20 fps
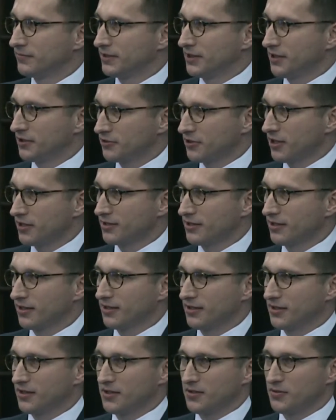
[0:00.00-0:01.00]

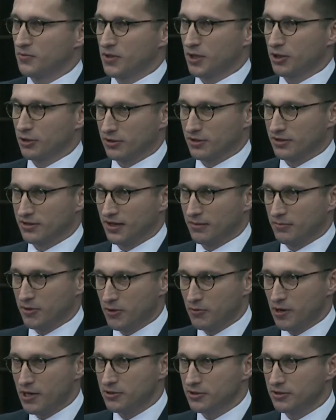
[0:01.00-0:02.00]
Interestingly, we got the same
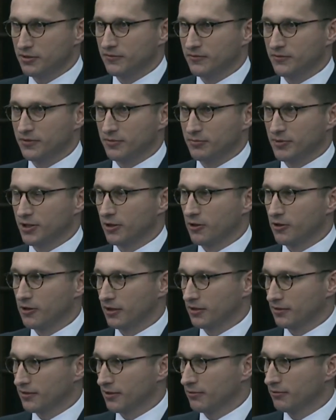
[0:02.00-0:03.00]
question from the
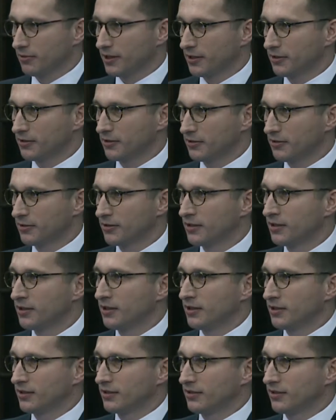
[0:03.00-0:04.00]
local regulator.
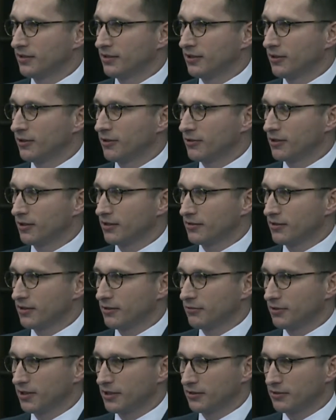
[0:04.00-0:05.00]
The local
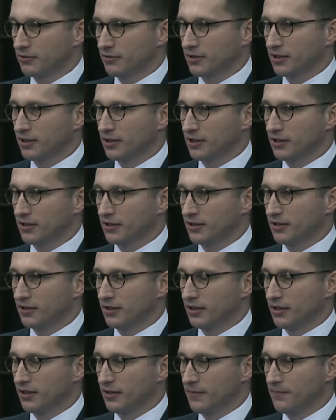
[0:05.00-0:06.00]
regulator here
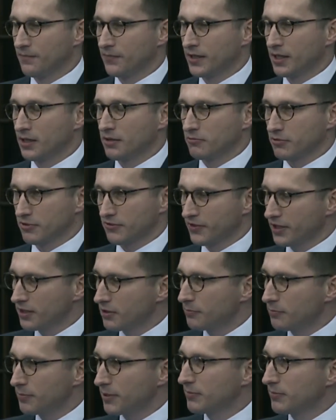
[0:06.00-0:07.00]
was very
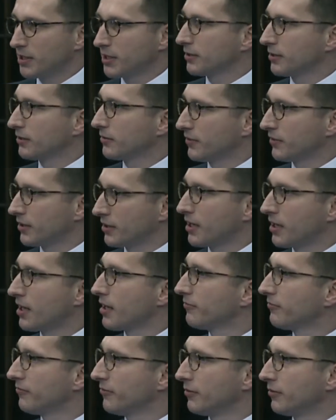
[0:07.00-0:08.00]
open-minded, very
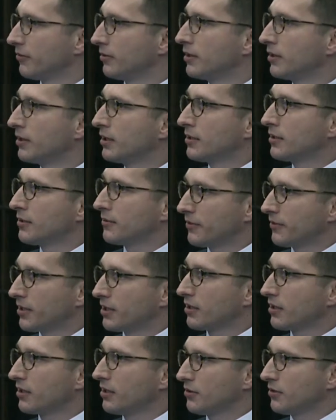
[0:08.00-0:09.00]
helpful,
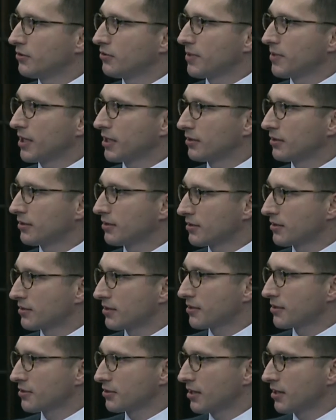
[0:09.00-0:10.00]
very keen to make the
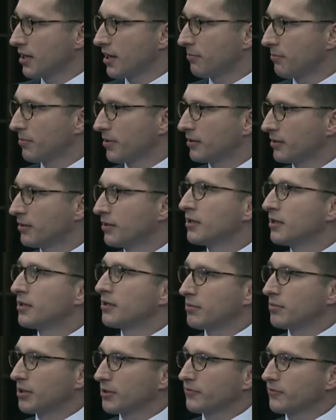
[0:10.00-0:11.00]
transaction happen.
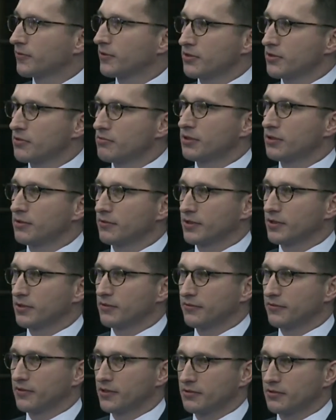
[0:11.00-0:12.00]
But of course, one of the
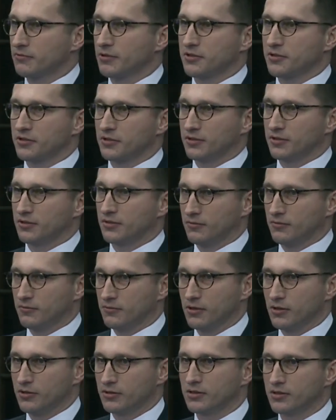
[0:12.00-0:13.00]
first questions
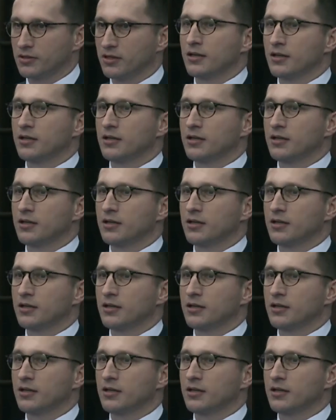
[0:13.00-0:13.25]
was,